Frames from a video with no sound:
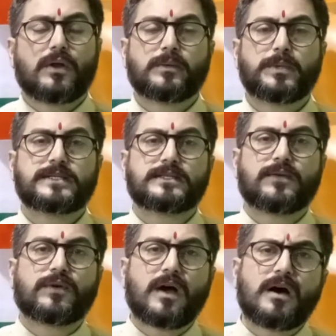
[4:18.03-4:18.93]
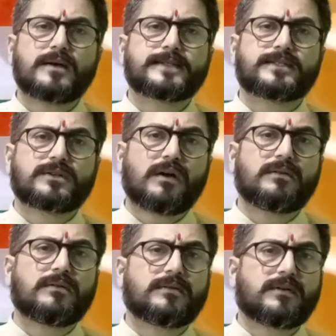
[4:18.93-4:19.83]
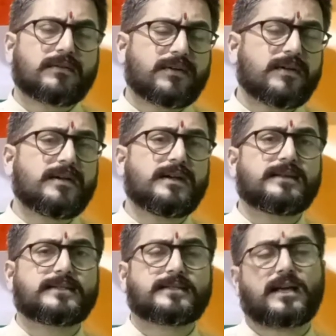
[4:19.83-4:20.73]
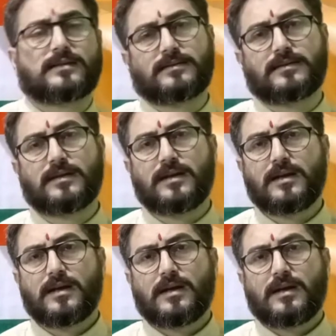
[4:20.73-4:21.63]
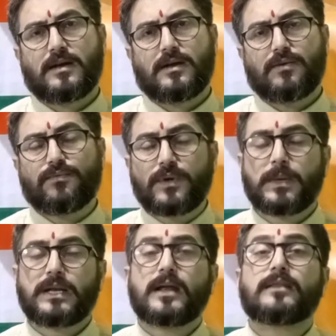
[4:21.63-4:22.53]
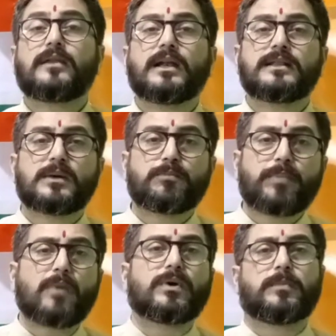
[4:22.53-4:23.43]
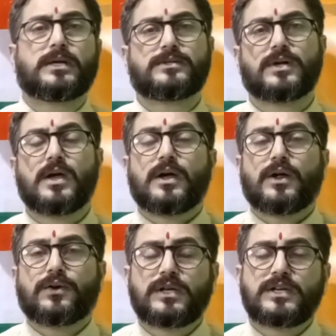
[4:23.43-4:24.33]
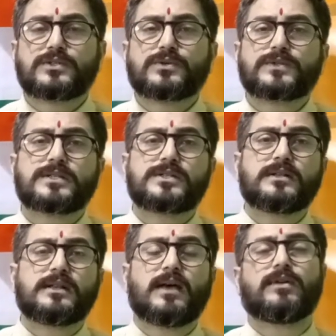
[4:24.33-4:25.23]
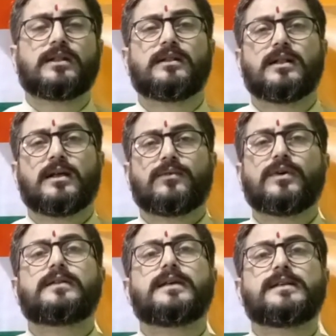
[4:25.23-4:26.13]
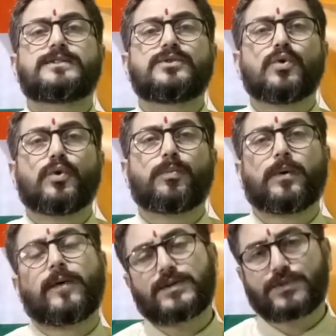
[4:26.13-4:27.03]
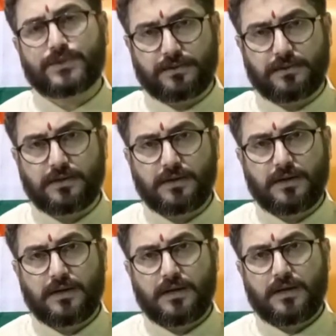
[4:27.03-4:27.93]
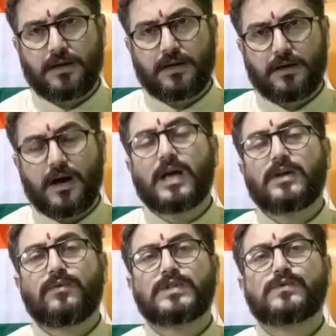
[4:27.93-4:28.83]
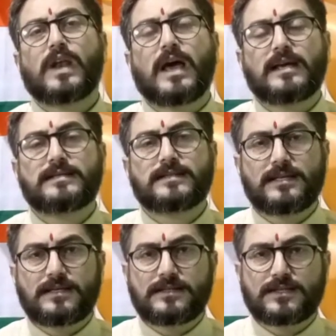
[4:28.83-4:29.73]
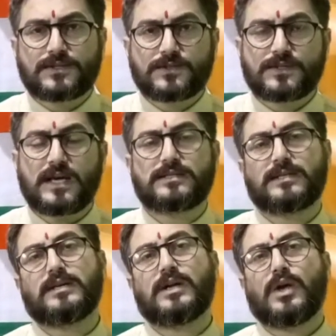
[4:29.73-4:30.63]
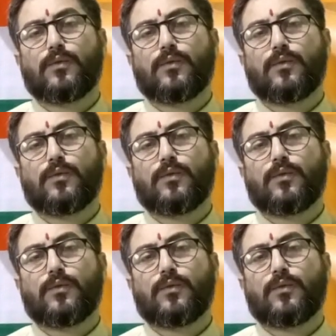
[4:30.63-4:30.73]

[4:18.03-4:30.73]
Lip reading: on the basis of caste, color, creed, and sect. Women and Dalit empowerment reach to such a level where there is no oppression. I visualize an Indian society